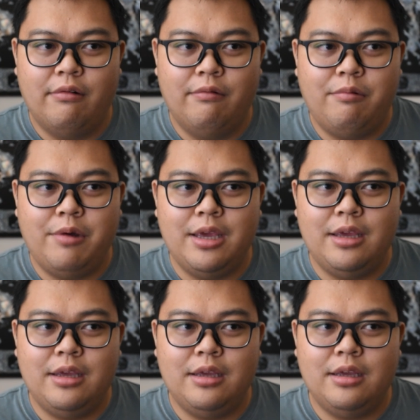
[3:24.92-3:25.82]

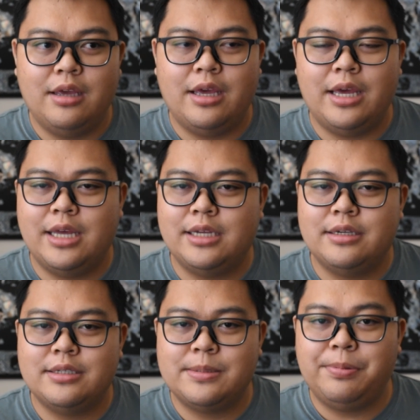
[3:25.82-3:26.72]
we
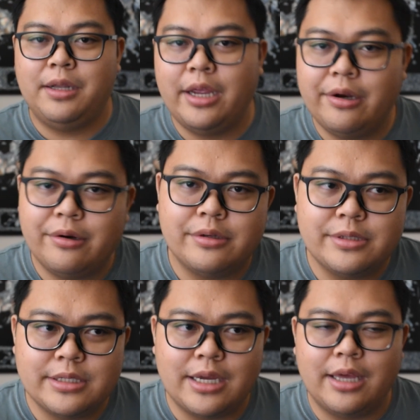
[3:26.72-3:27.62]
as
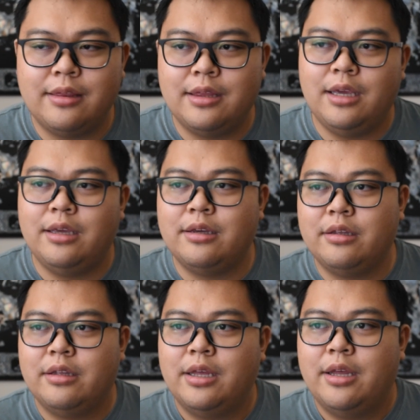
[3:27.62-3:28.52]
players, I think,
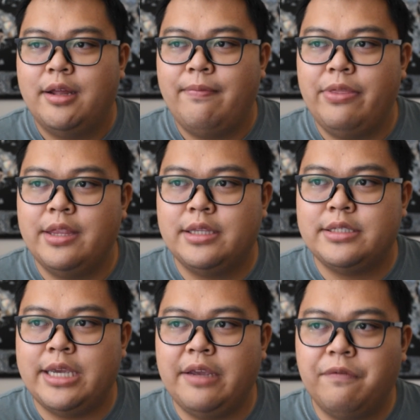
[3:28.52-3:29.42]

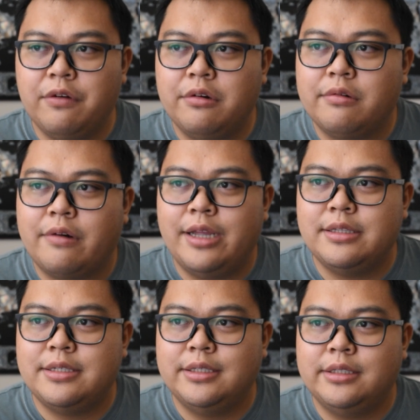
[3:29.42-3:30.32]
take for
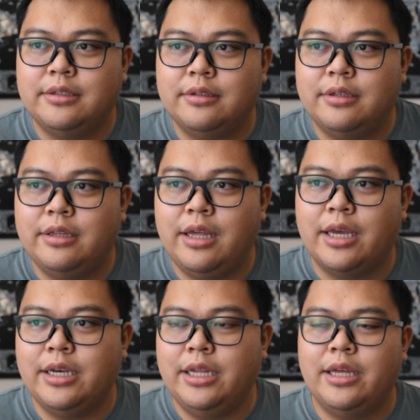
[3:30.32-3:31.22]
granted the
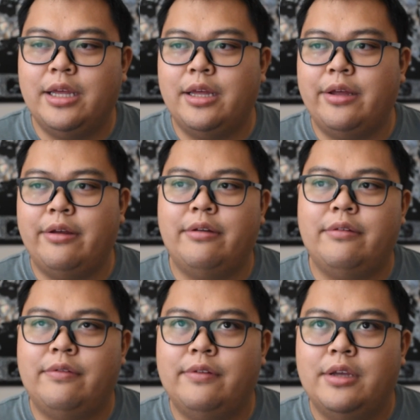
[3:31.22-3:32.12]
idea
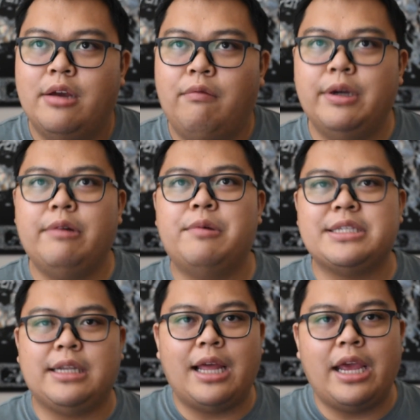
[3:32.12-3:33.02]
of what it
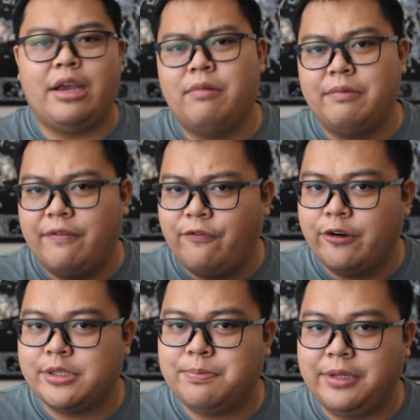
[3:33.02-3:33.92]
was like when we
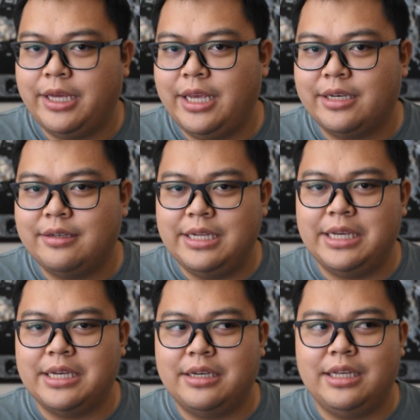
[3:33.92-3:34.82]
first played
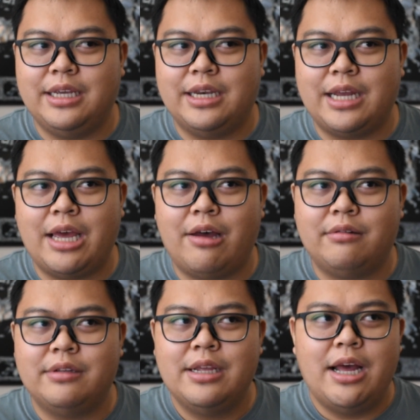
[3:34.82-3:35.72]
D&D and
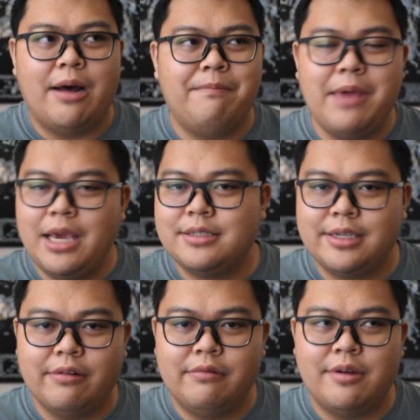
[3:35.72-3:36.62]
how
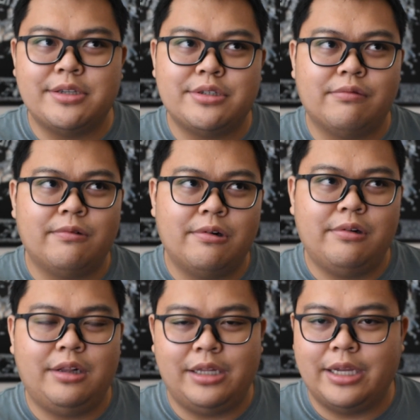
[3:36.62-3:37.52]
amazing it was to
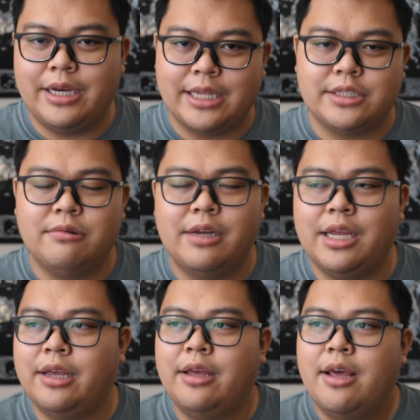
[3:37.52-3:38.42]
roll a nat
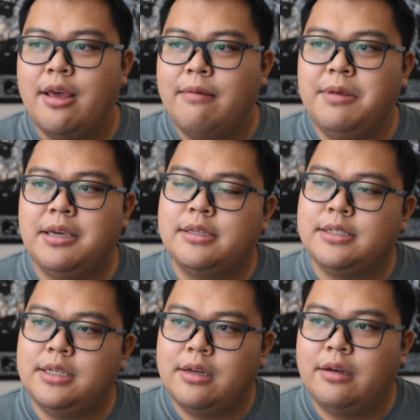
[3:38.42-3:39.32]
20,
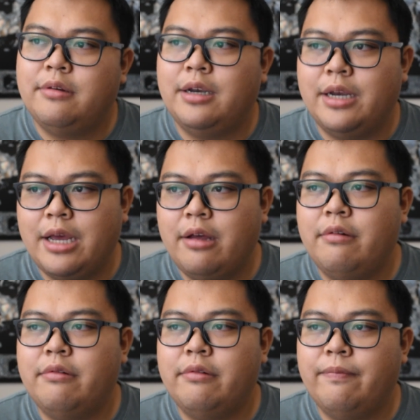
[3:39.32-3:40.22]
because
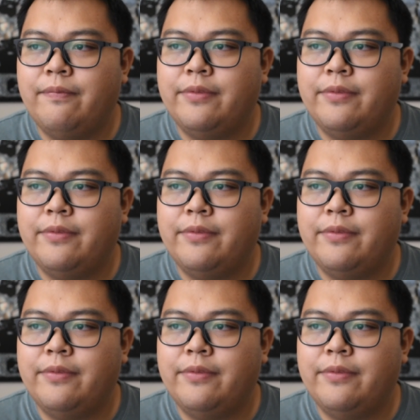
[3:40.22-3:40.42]
now